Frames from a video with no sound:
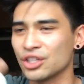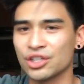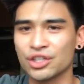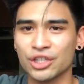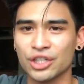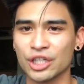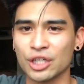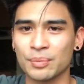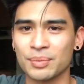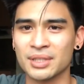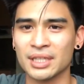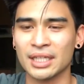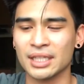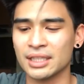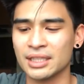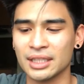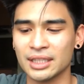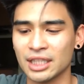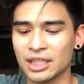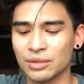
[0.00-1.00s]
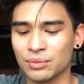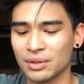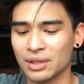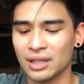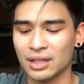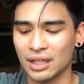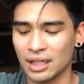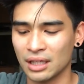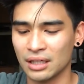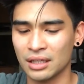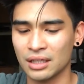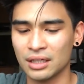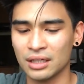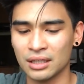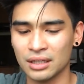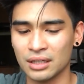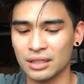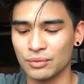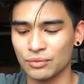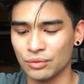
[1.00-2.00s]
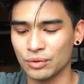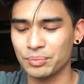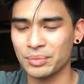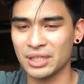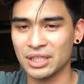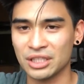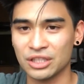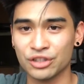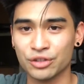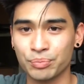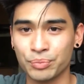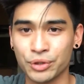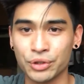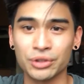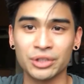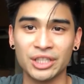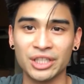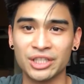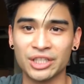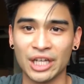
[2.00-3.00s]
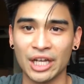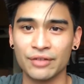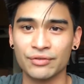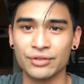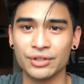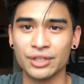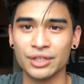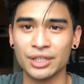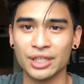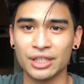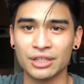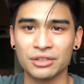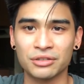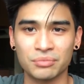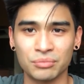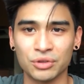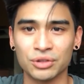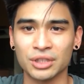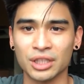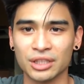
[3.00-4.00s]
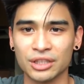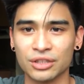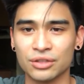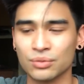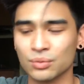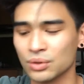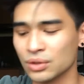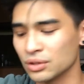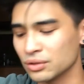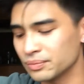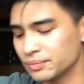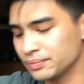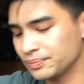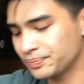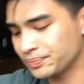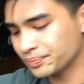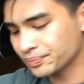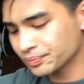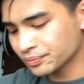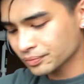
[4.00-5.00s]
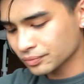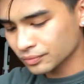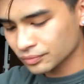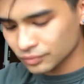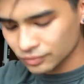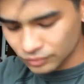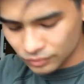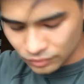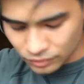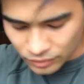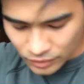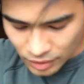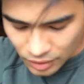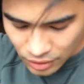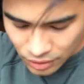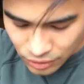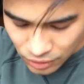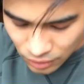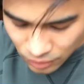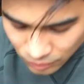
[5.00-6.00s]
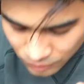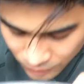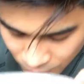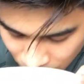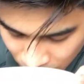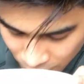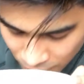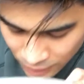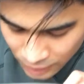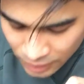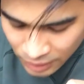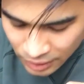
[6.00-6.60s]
the chips. Anything that you would think would be just purely savory, it's most likely sweet. So,